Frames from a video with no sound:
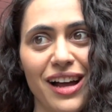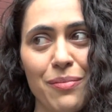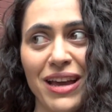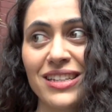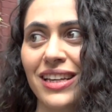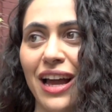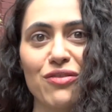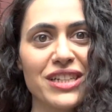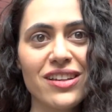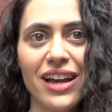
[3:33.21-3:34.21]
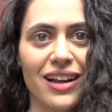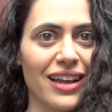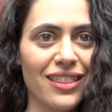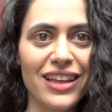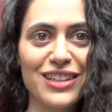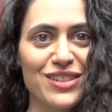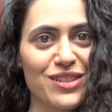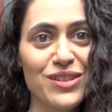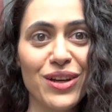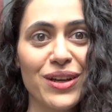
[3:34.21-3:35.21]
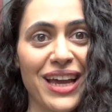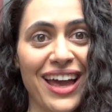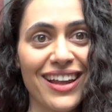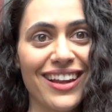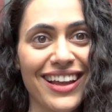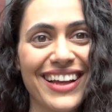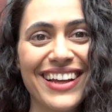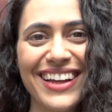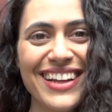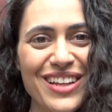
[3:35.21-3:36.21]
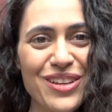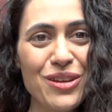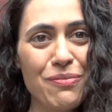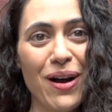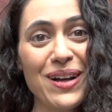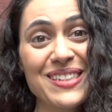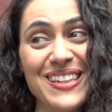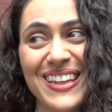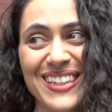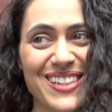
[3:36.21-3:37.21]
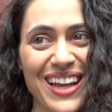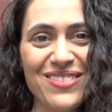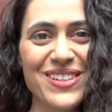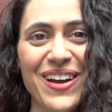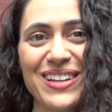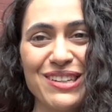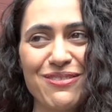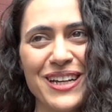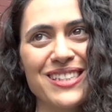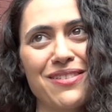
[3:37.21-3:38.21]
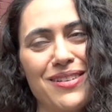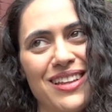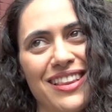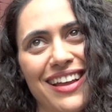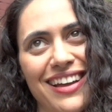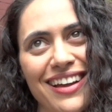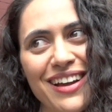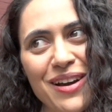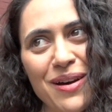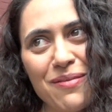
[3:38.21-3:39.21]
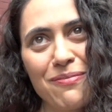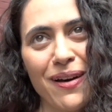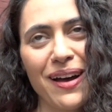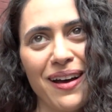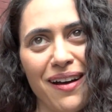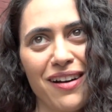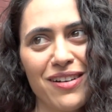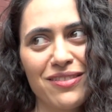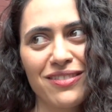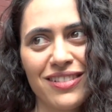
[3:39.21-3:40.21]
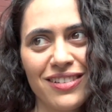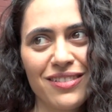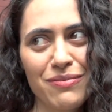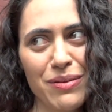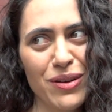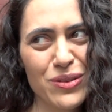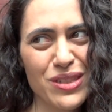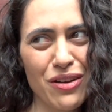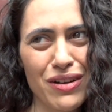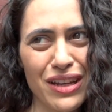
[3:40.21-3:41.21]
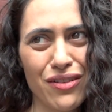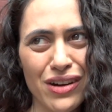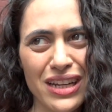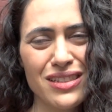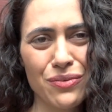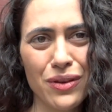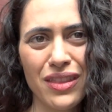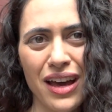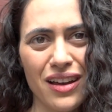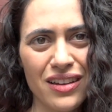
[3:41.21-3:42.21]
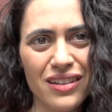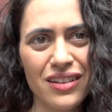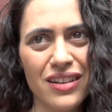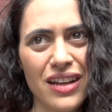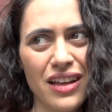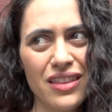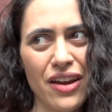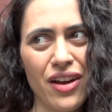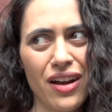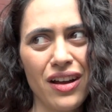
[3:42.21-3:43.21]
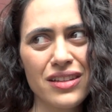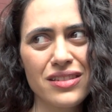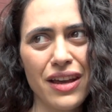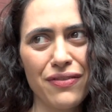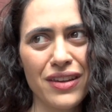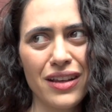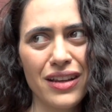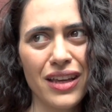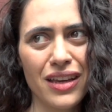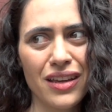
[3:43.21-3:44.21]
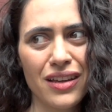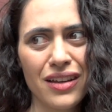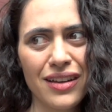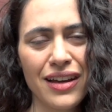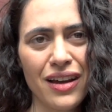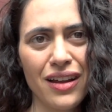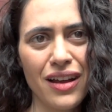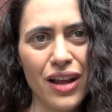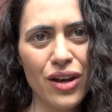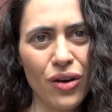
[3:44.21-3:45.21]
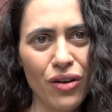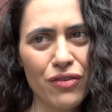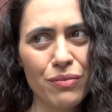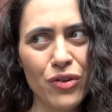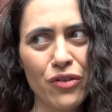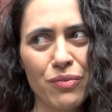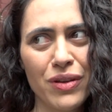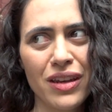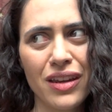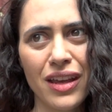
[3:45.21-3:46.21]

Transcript: amazing at recycling things because you don't get new parts to things, so you have to know how to fix everything there. But people are also really creative with that, and there is definitely a lot of movement